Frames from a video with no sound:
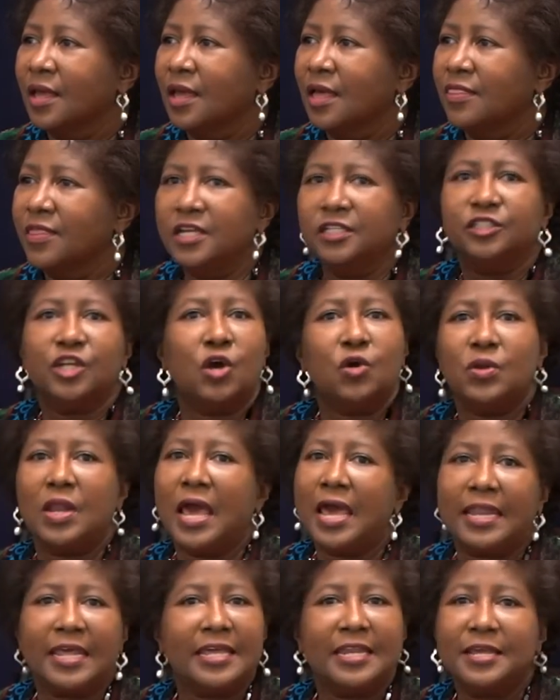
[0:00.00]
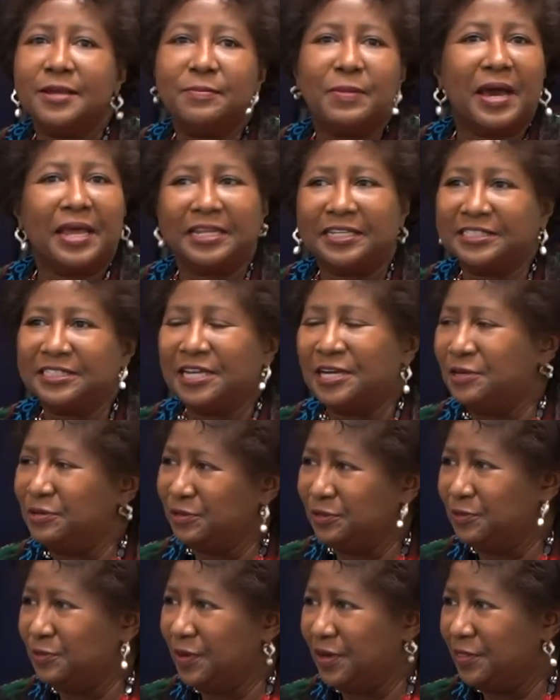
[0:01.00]
then don't let anybody
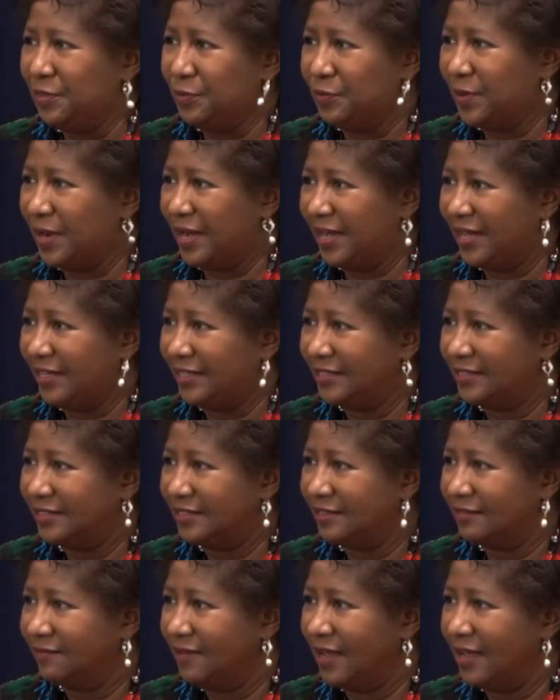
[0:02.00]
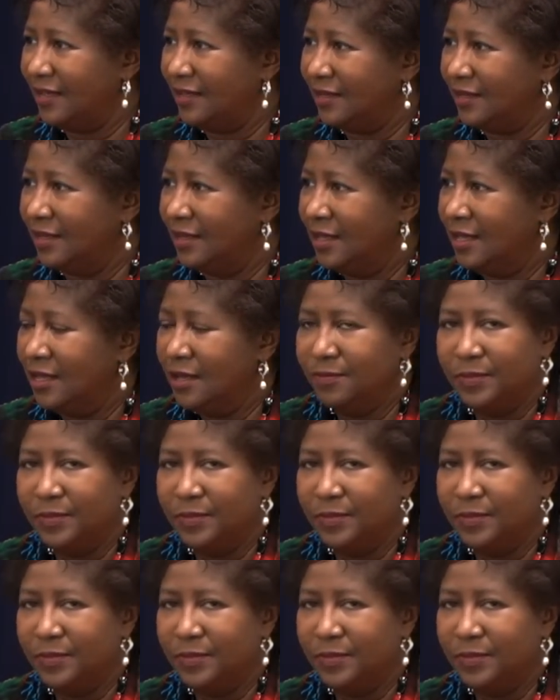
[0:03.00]
tell you otherwise, right?